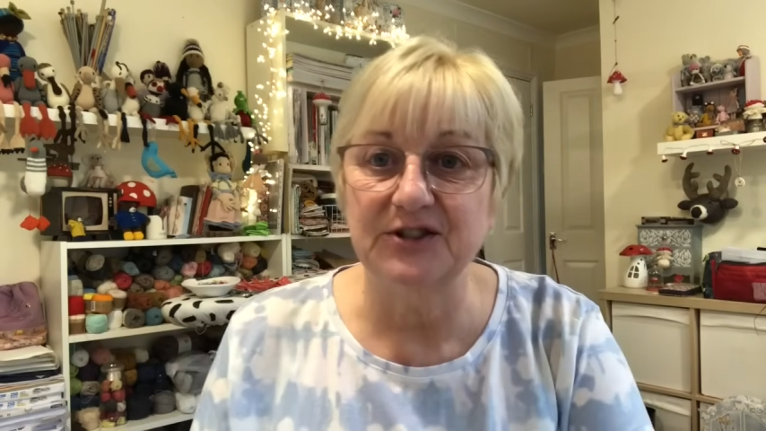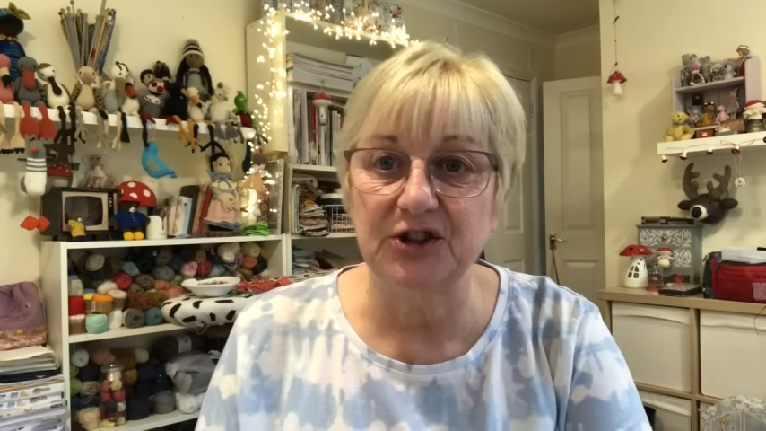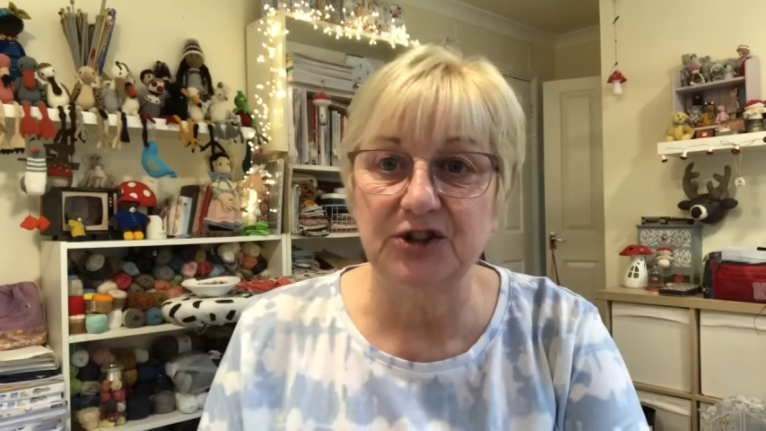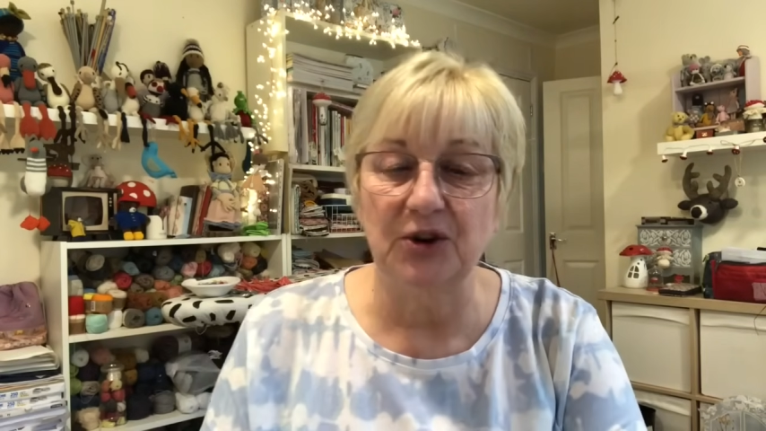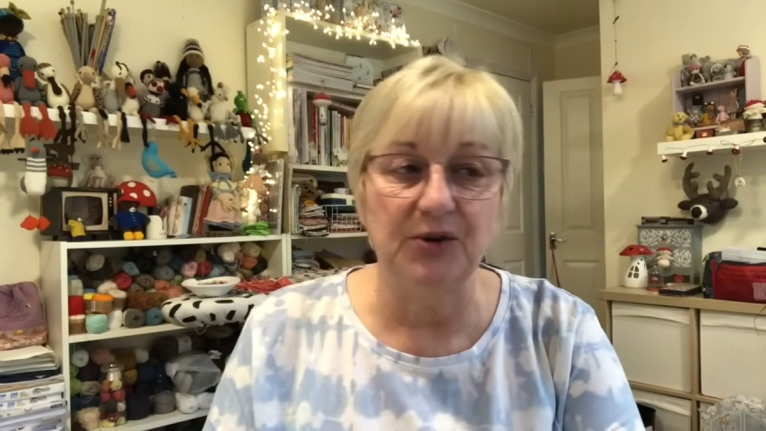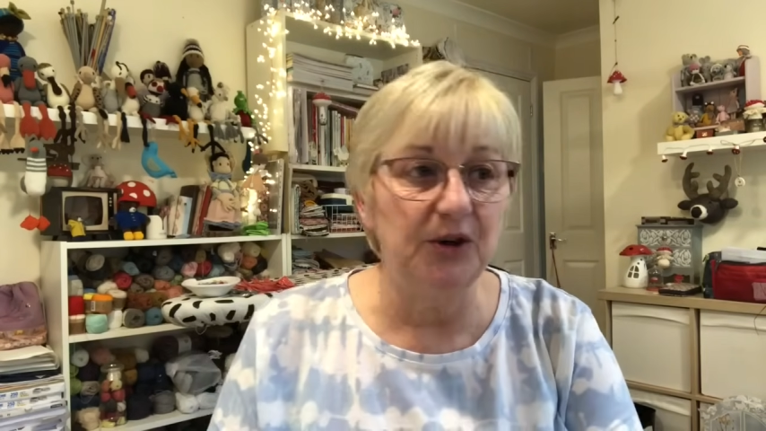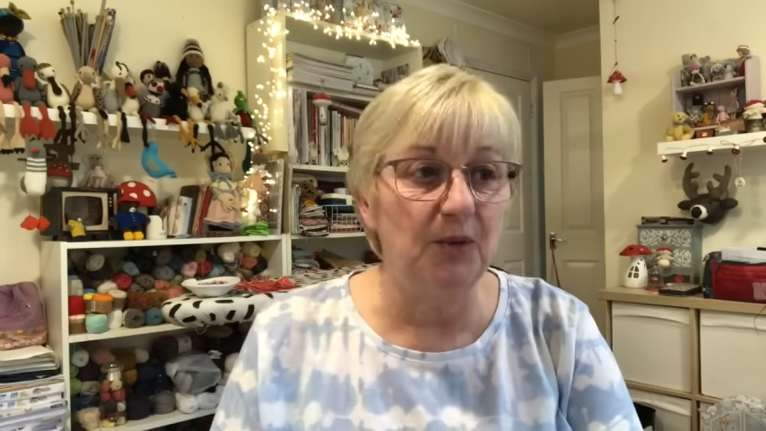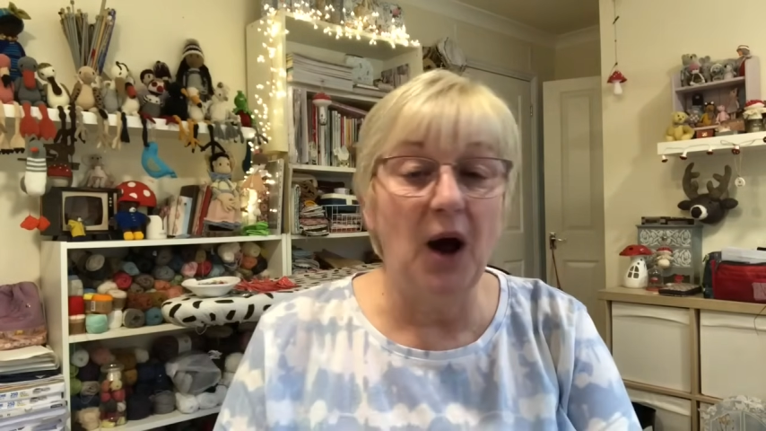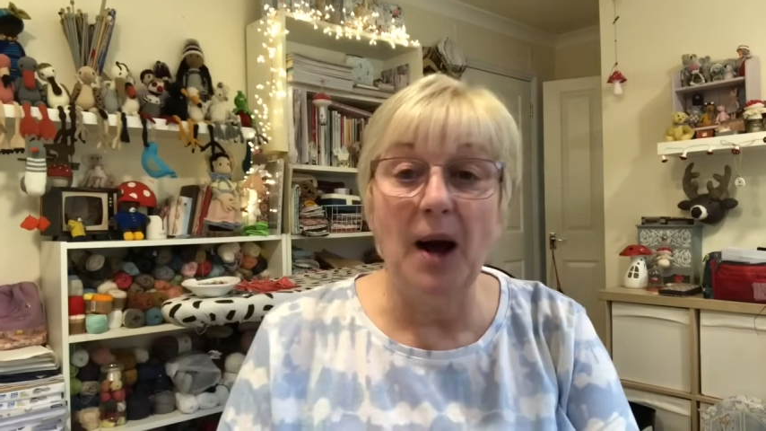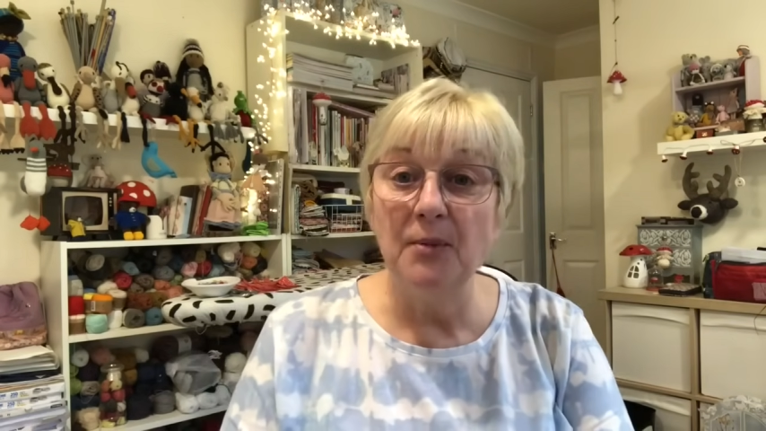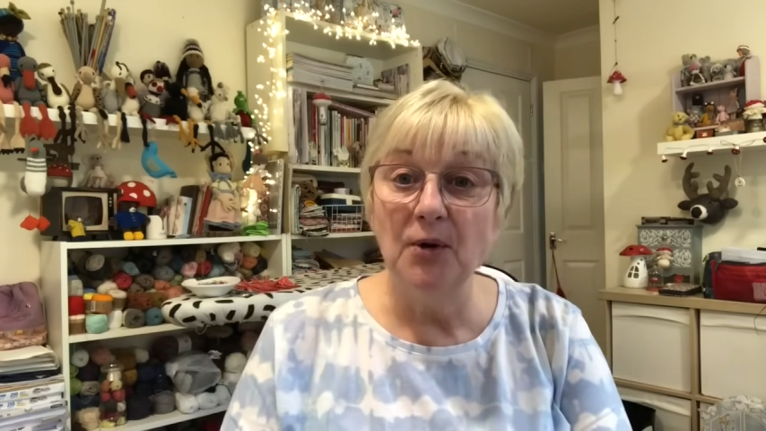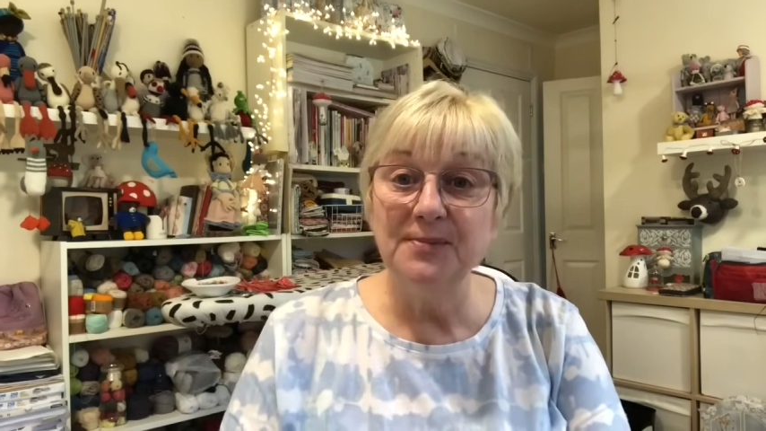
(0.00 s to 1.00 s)
to show you what
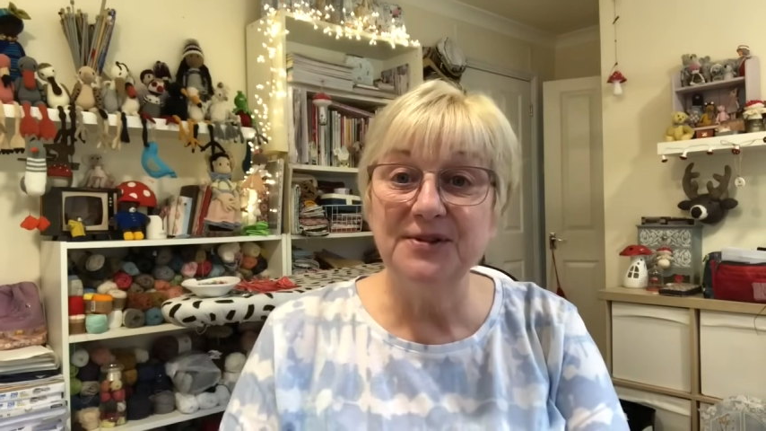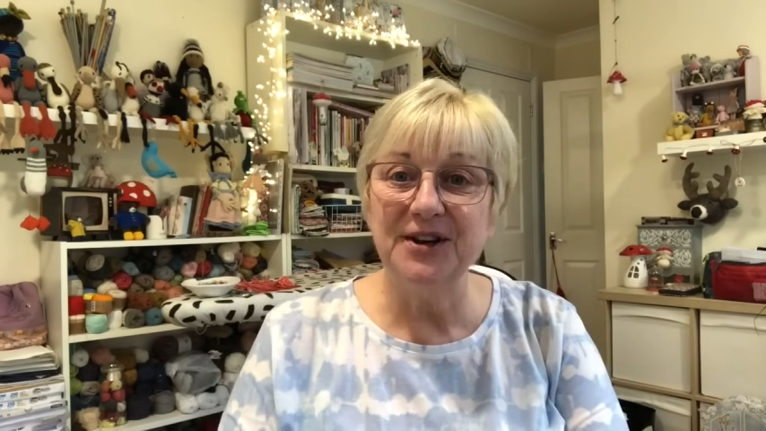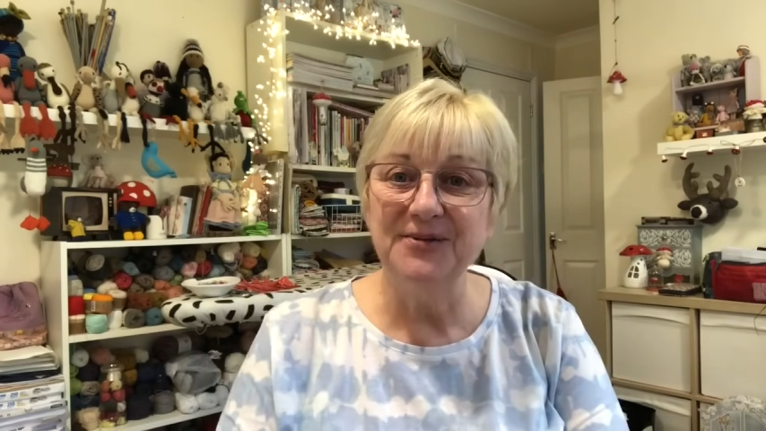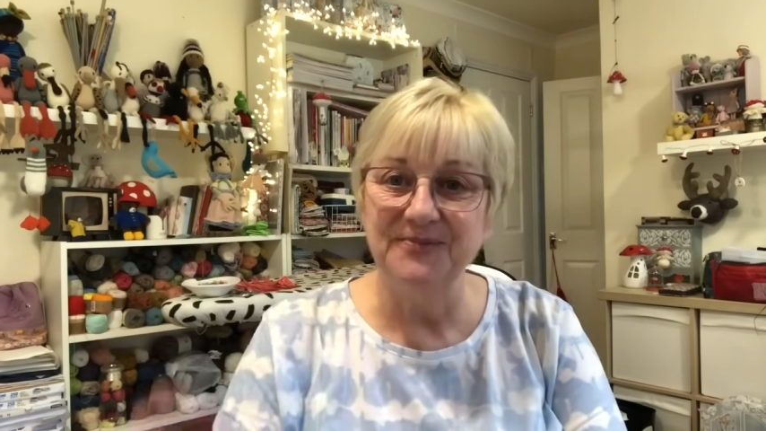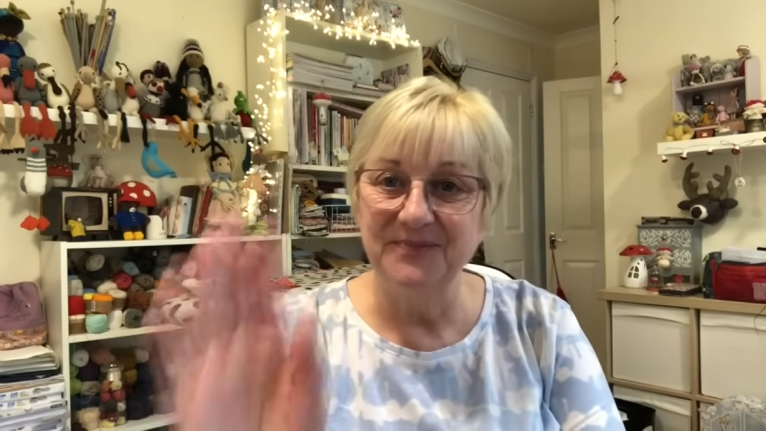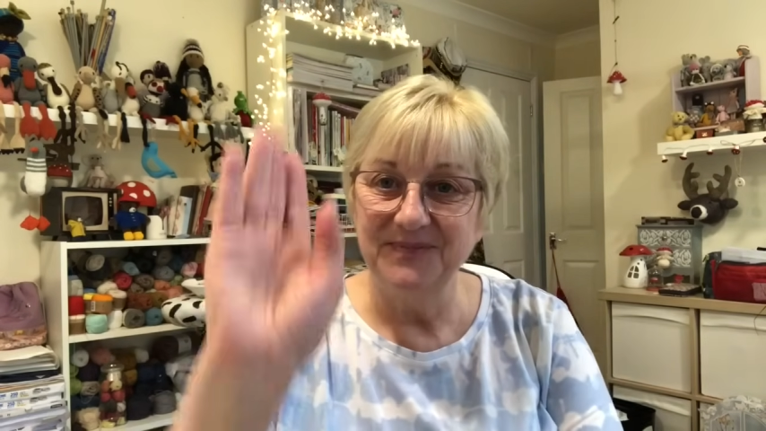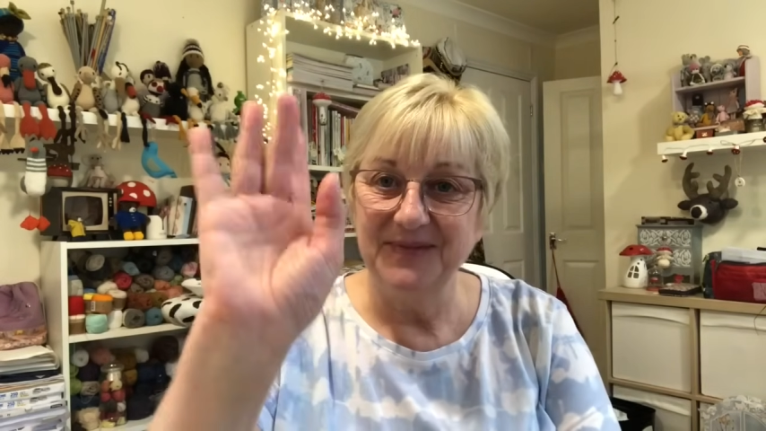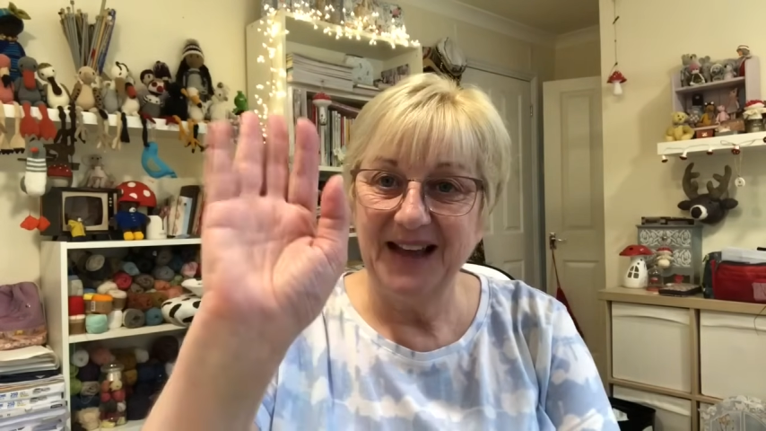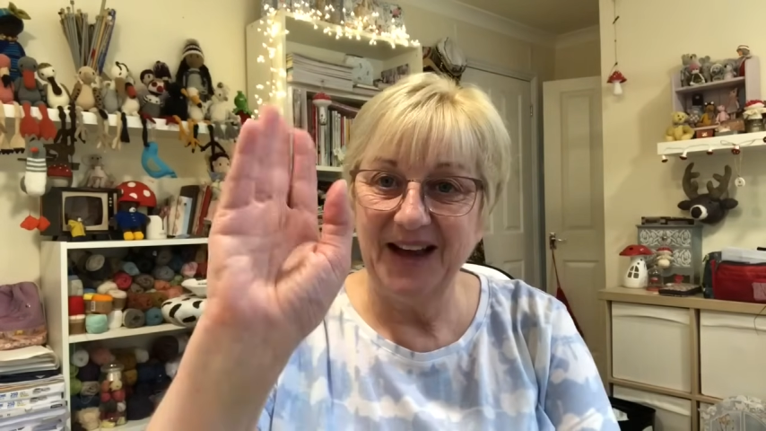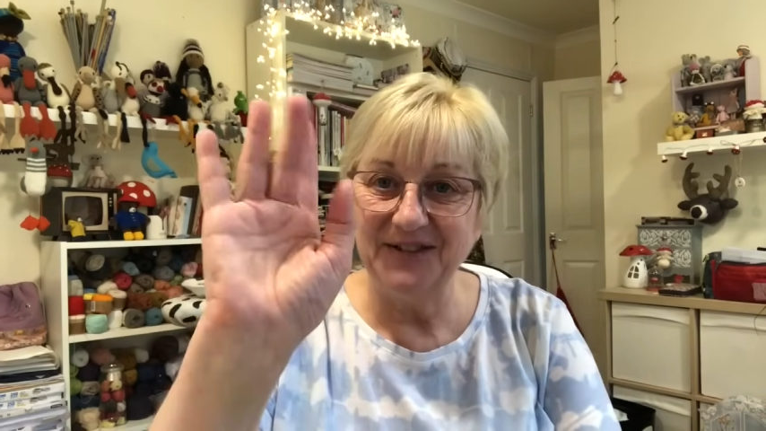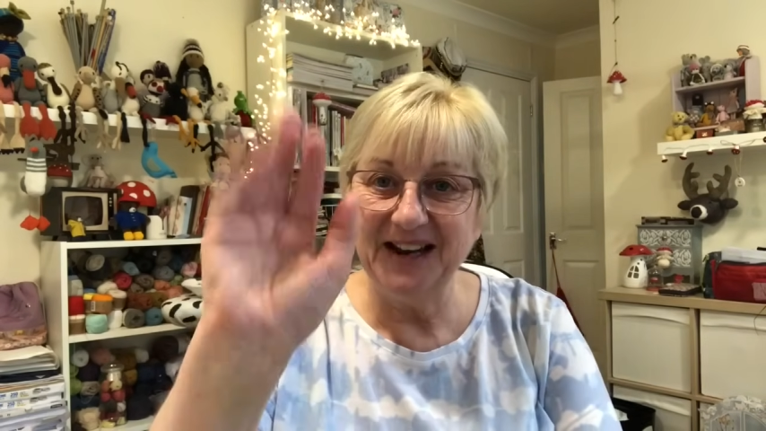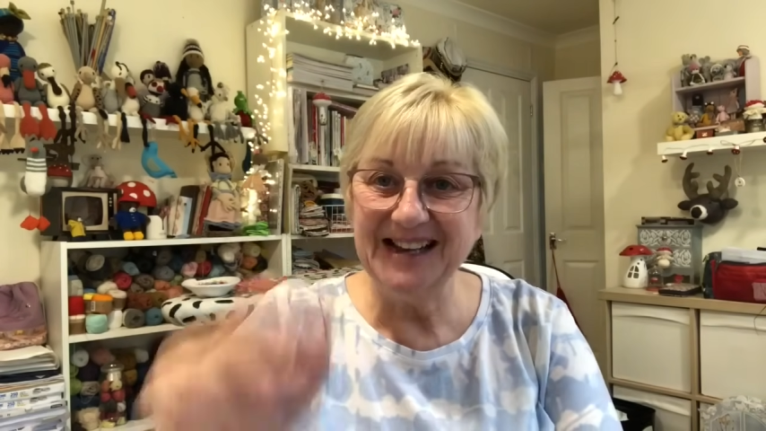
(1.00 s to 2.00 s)
I'm up to.
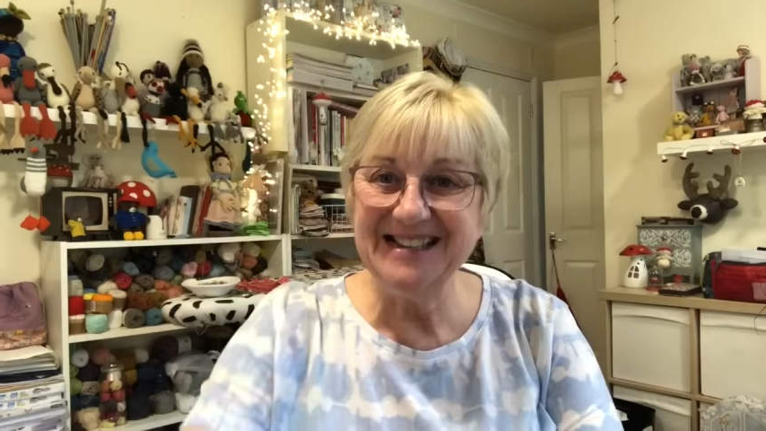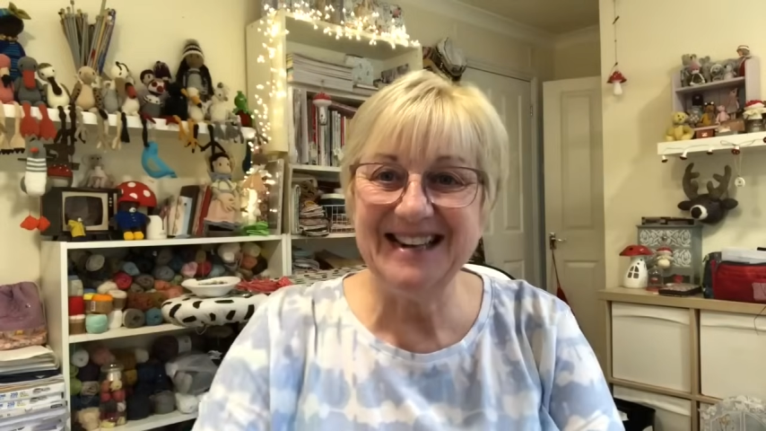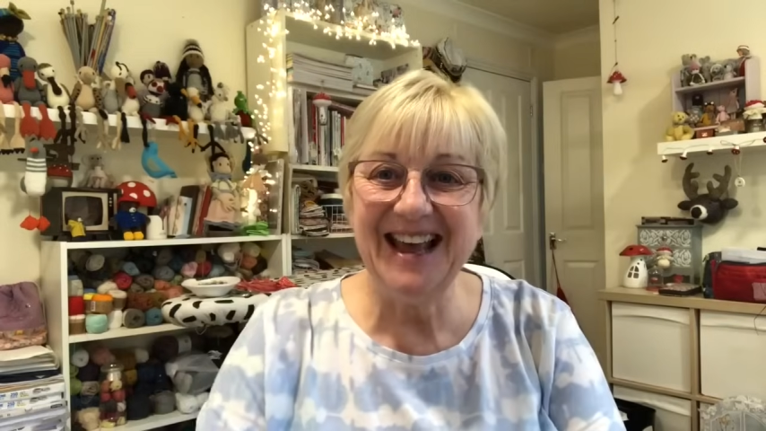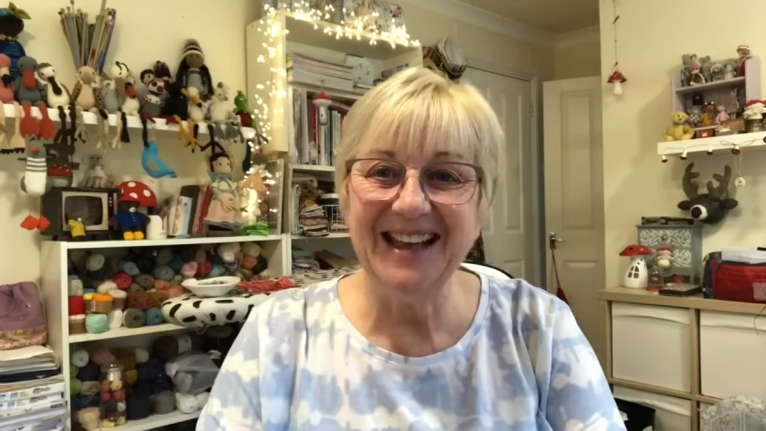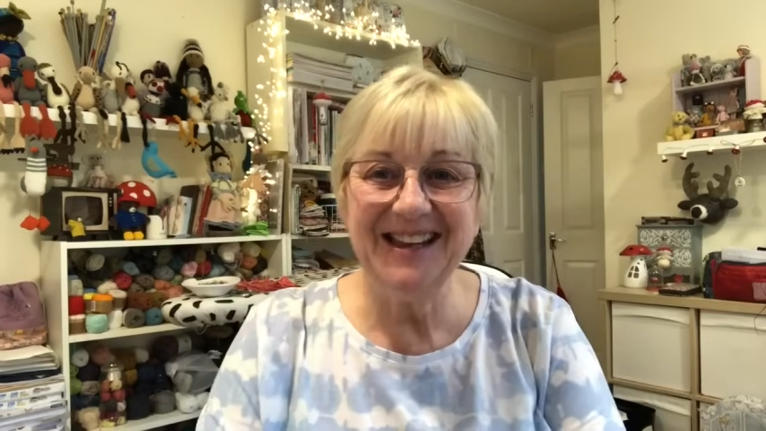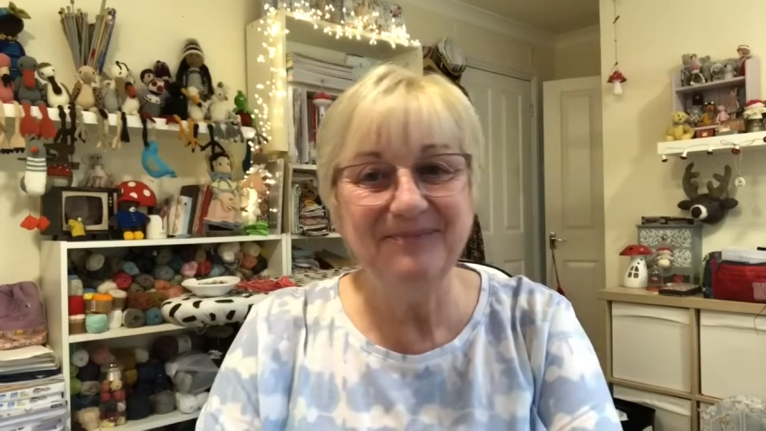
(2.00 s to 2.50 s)
Have a nice day.